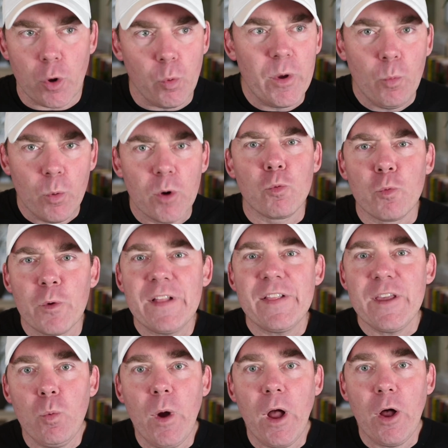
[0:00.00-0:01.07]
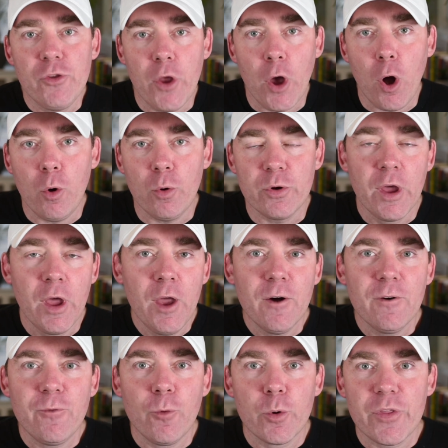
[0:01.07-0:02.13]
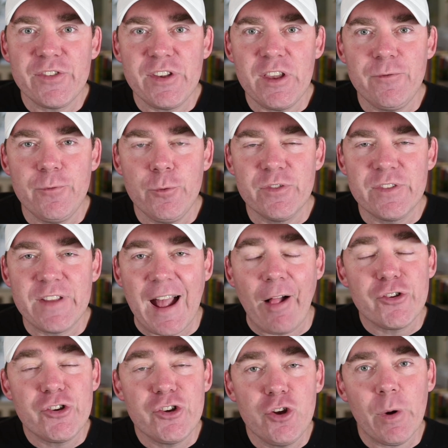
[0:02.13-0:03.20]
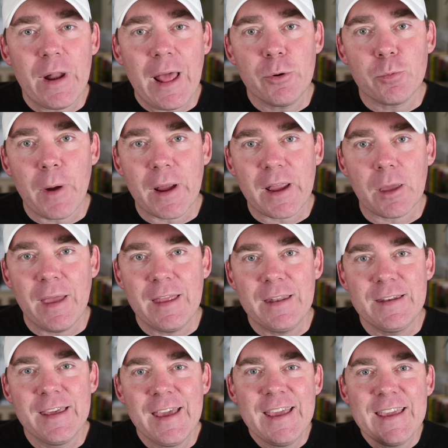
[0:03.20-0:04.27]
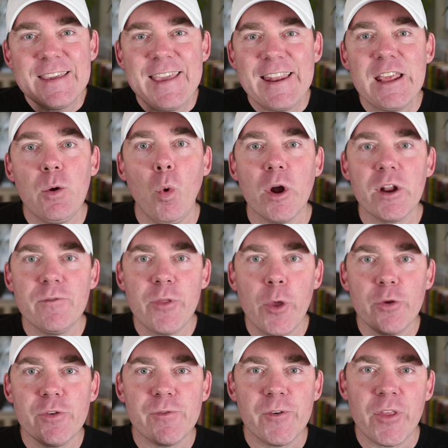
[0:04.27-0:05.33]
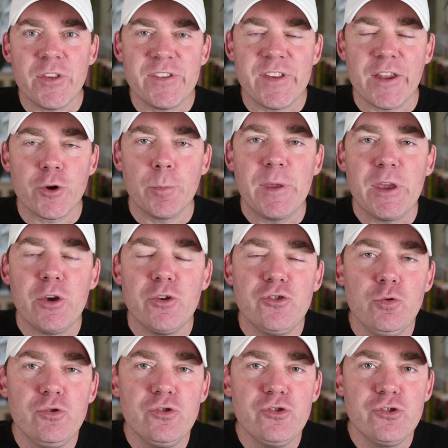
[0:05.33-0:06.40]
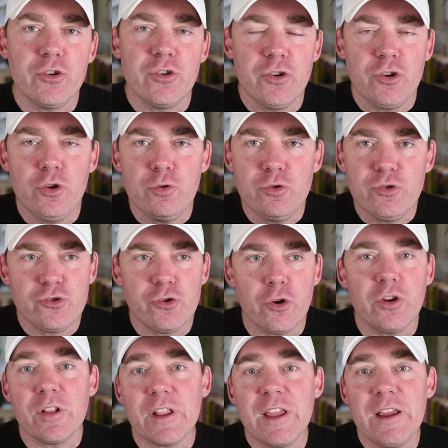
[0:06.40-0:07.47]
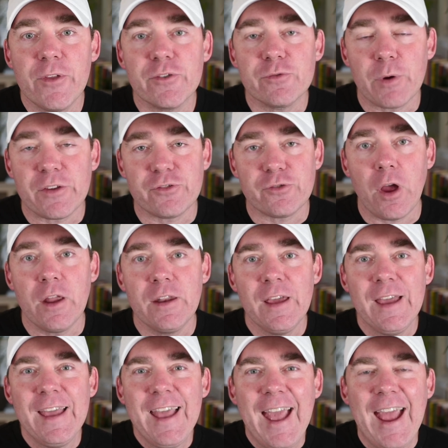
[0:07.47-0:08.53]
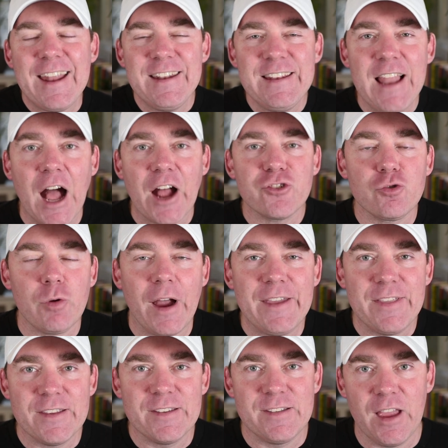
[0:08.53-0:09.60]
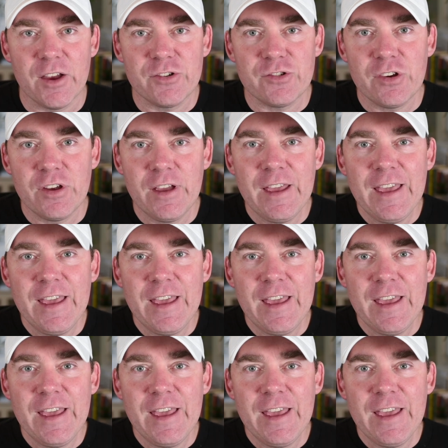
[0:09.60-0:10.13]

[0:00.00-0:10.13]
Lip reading: We're really well known for the seafood salad. You know what I would recommend? Getting one of those for the center, because you shouldn't leave this restaurant and not try this dish.